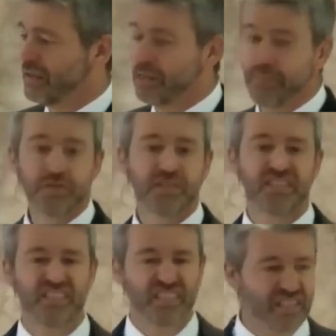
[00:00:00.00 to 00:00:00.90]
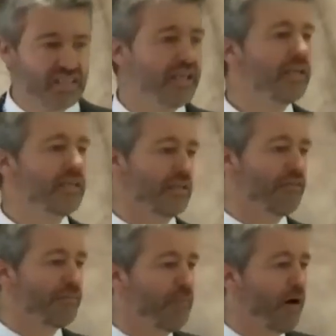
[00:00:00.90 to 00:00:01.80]
The most
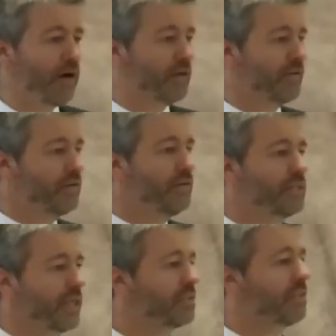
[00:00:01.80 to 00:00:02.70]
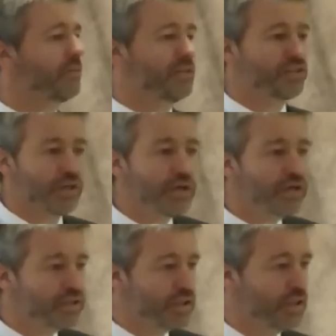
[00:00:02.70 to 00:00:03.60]
distinctive mark of the New Testament
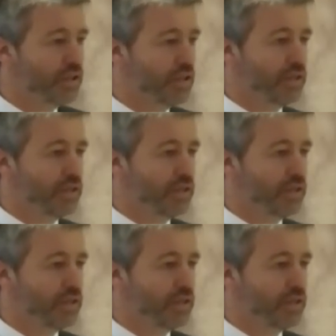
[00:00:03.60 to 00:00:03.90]
church